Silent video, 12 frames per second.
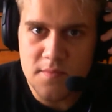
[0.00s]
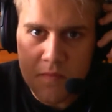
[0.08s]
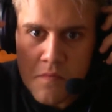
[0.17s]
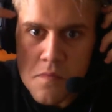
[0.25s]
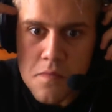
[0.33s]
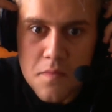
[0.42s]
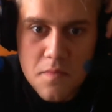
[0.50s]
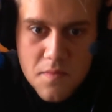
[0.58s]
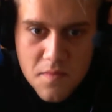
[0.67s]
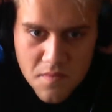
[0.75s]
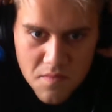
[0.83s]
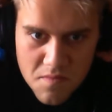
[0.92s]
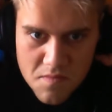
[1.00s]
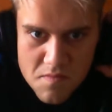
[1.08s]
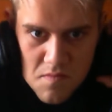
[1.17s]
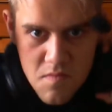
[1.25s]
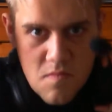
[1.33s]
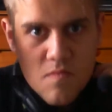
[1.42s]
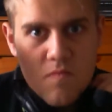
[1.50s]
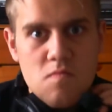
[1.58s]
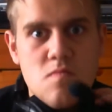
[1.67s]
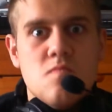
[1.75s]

No one is speaking in this clip.